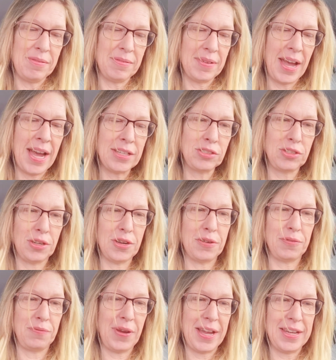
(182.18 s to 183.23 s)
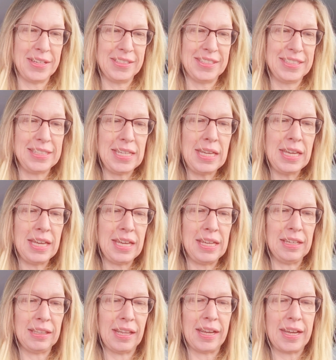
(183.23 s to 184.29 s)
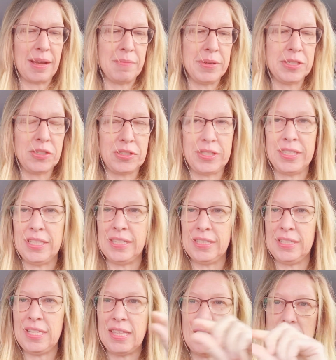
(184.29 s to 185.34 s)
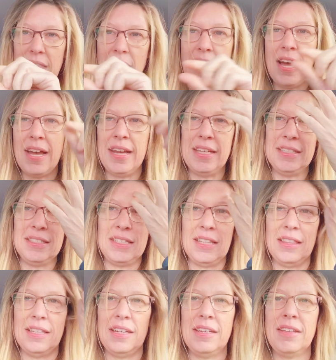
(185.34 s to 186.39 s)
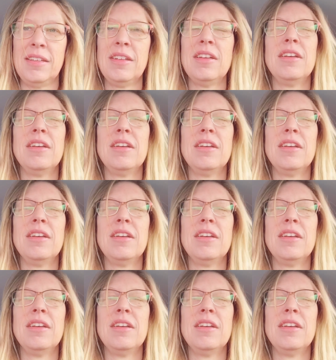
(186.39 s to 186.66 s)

asked her if I could see, like, I'm interested to see the lines and the